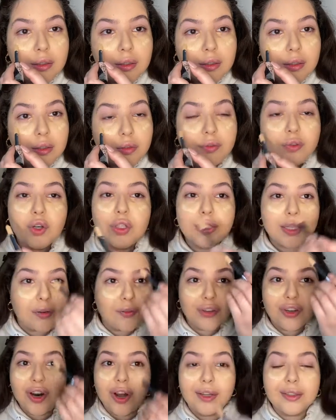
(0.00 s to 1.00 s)
Of course, I
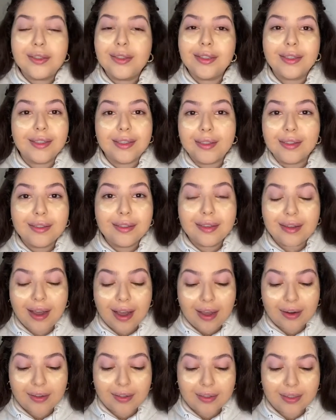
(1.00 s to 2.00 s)
forgot to
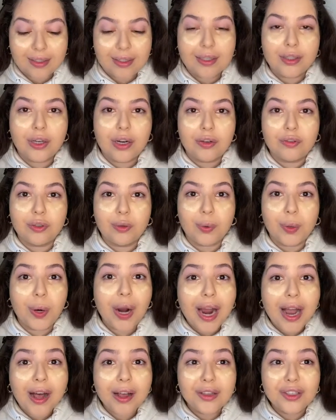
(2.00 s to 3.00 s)
add concealer everywhere
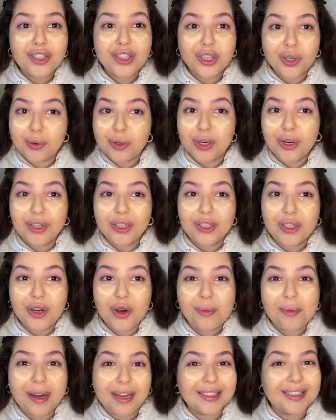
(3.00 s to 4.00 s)
else, so we're going to go
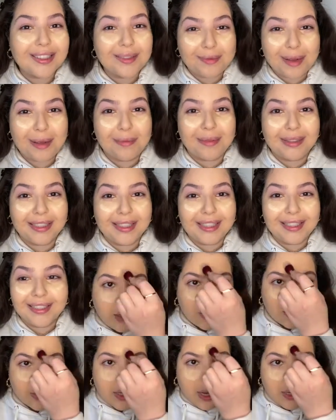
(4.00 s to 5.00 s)
back to Maybelline.
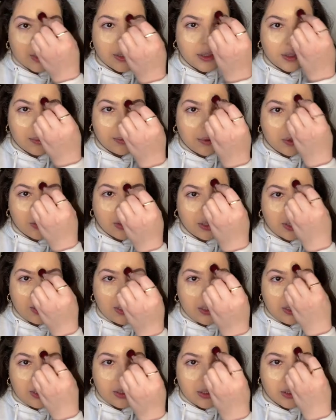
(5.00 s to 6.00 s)
Just add some on
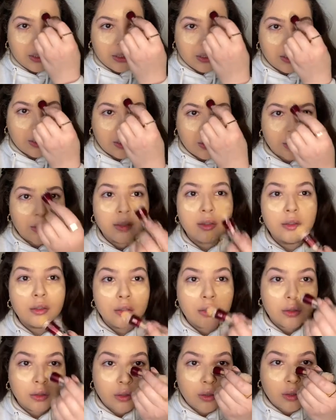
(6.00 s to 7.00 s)
here,
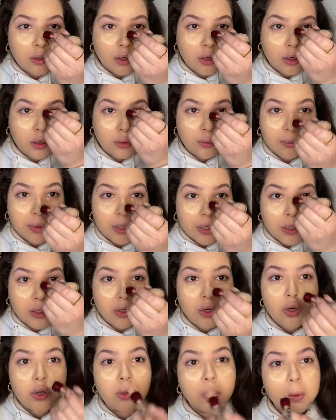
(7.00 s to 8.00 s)
on my
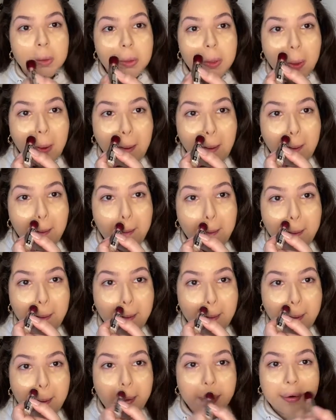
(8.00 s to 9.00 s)
nose,
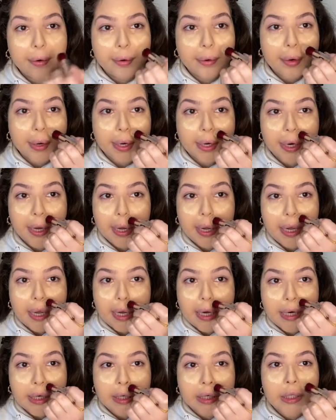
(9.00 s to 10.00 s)
right
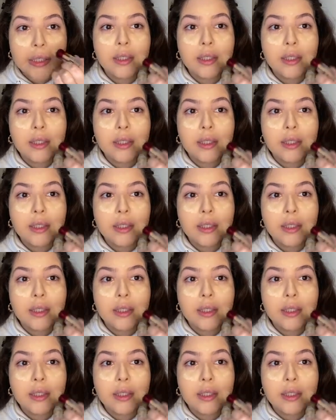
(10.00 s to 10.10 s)
here,